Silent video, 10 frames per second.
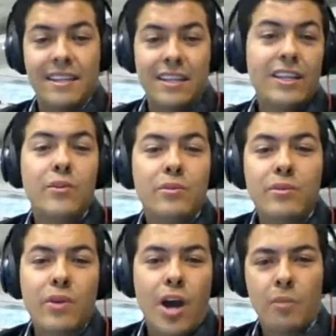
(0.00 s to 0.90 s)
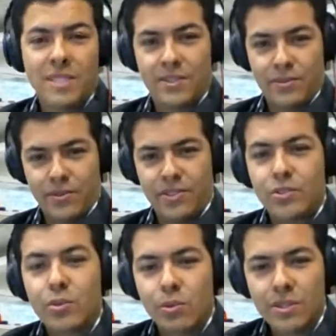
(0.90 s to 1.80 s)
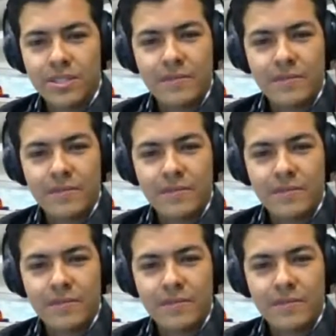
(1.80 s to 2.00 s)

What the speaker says: new open source tools